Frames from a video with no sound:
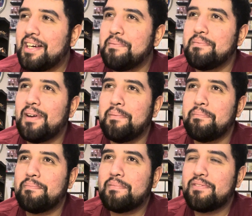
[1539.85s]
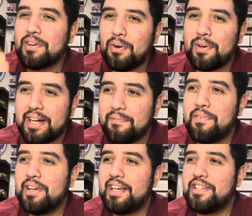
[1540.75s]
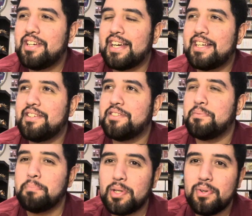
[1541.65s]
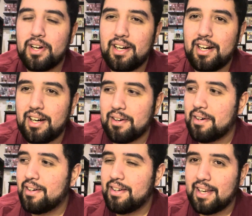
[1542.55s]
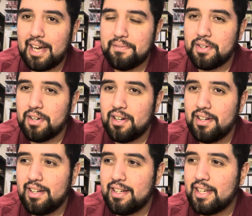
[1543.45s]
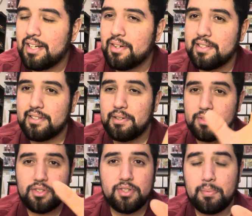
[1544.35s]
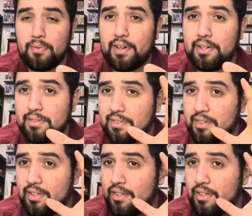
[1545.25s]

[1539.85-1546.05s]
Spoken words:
I'm recording footage. I could just mute our laughter, you know, because it was two separate files.